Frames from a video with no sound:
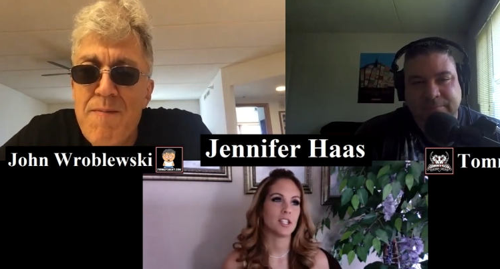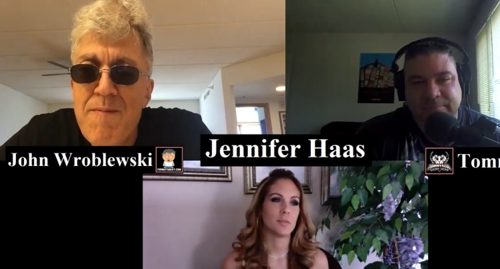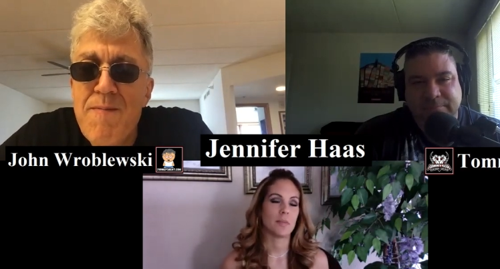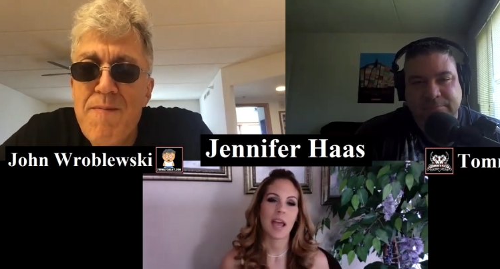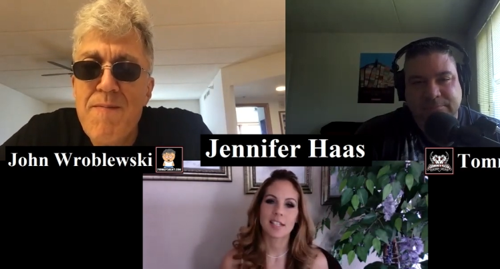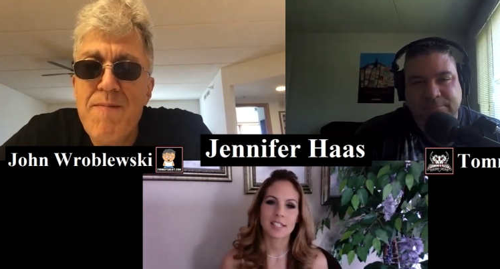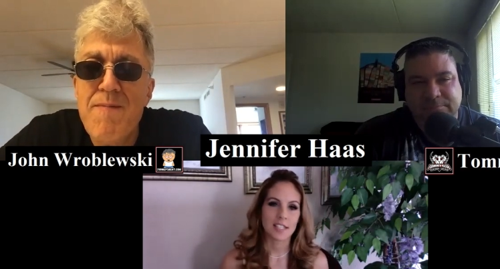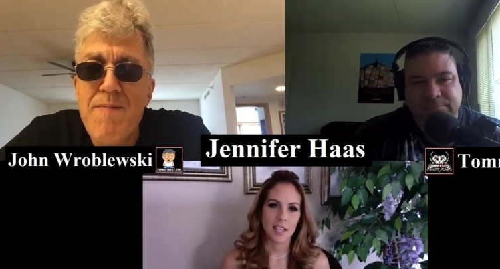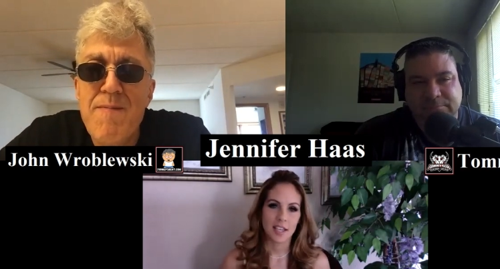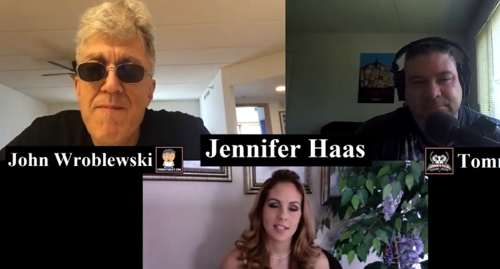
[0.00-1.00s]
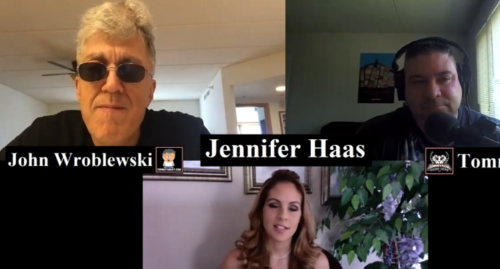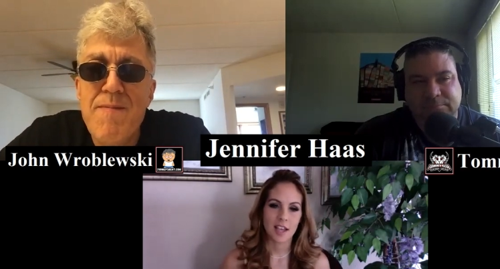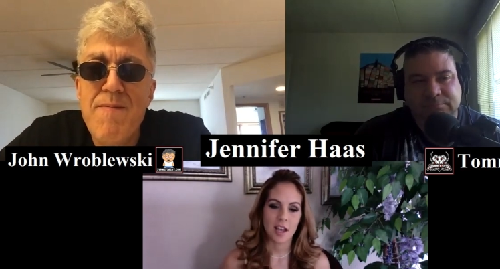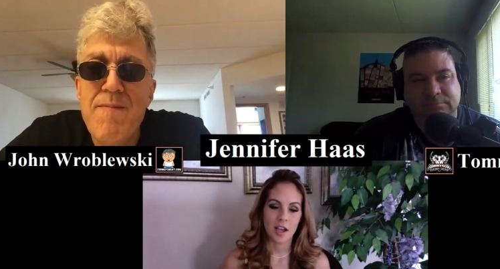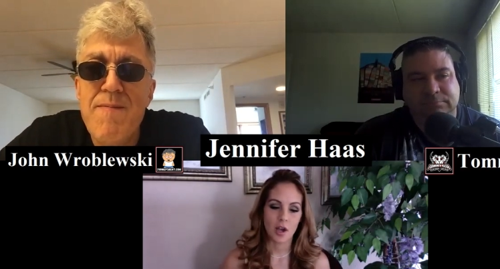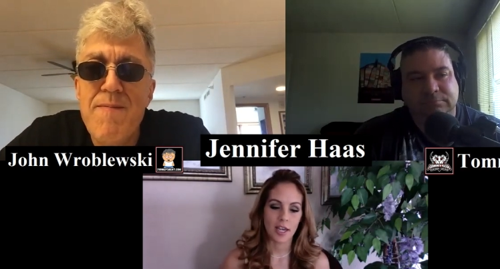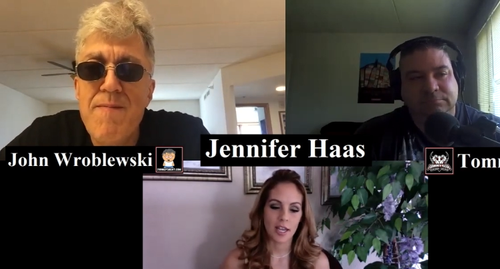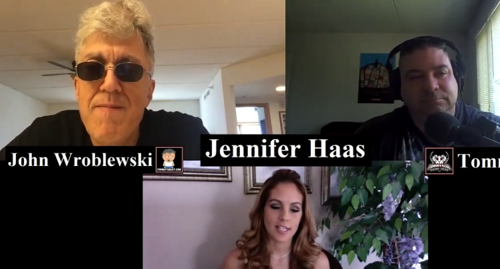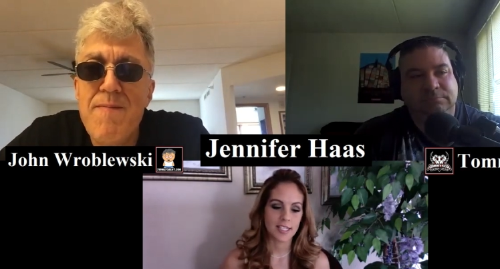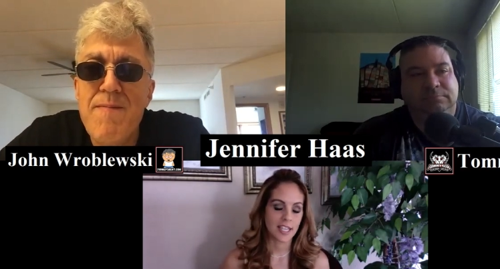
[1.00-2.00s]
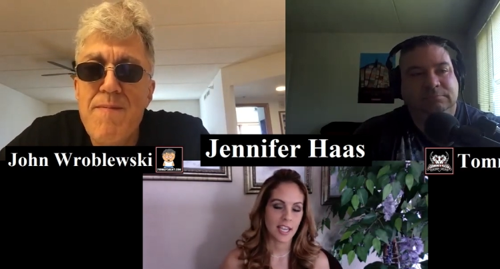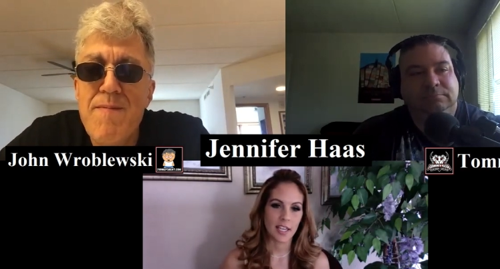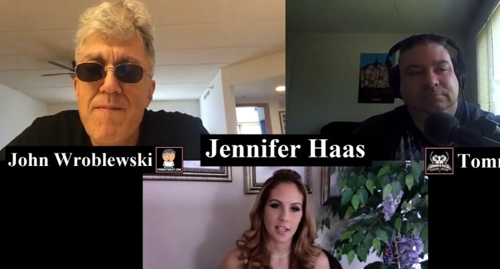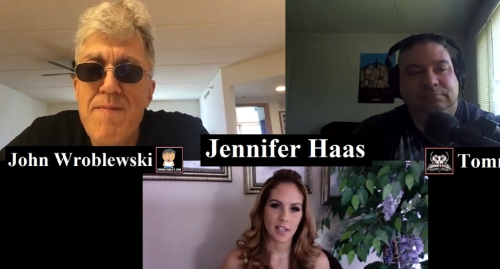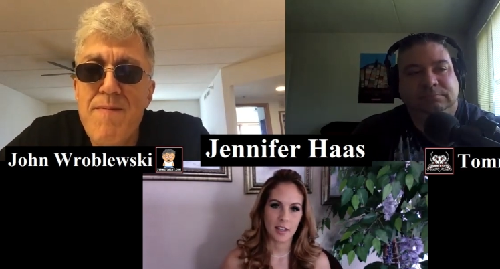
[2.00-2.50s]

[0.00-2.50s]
Speaker 1: gymnastics uh, and I skated